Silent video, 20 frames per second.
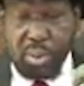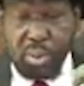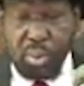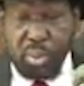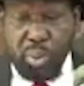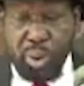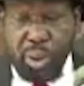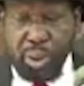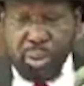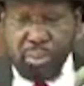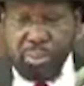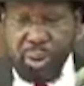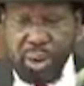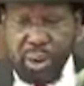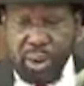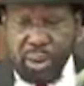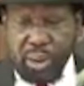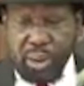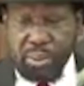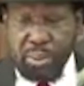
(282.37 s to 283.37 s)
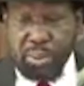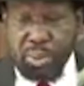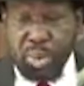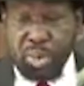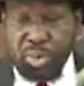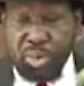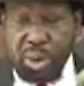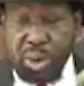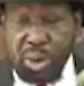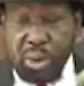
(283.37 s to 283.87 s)
work by
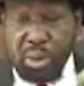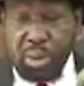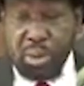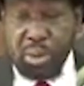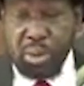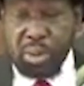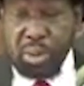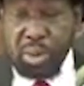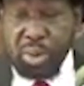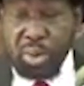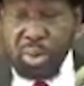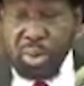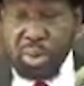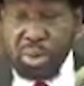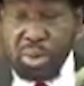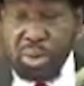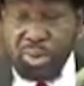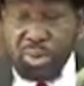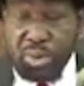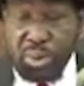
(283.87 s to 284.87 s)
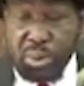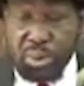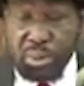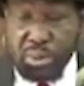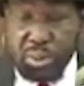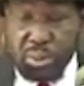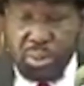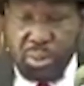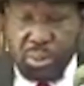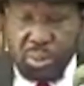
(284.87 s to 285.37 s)
mutual
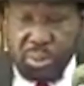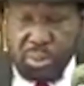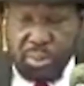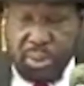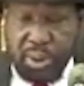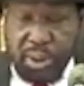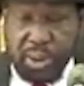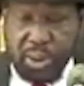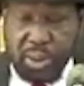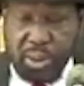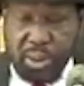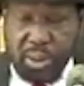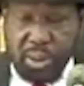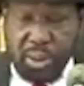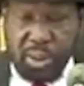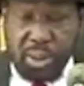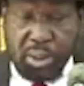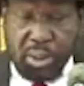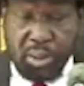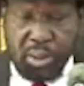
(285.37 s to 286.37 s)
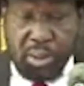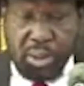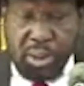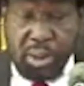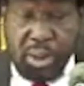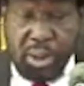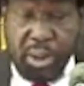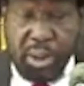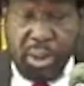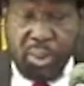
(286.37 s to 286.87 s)
recognition than in
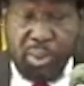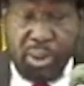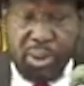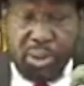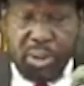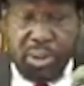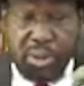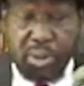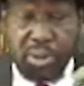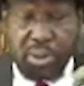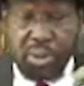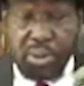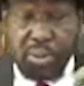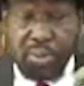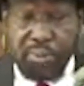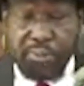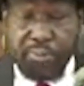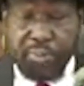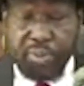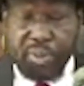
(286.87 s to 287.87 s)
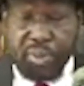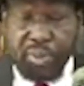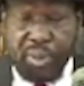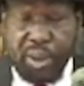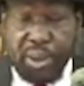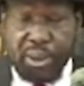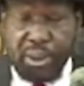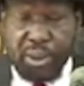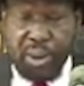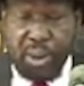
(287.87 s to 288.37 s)
a language
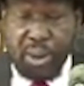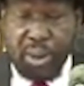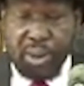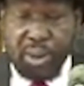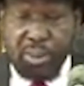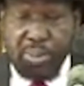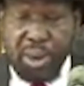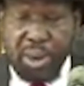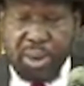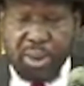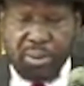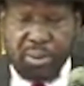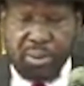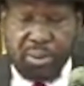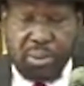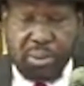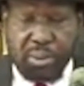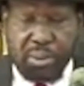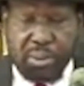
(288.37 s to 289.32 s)
that undermines.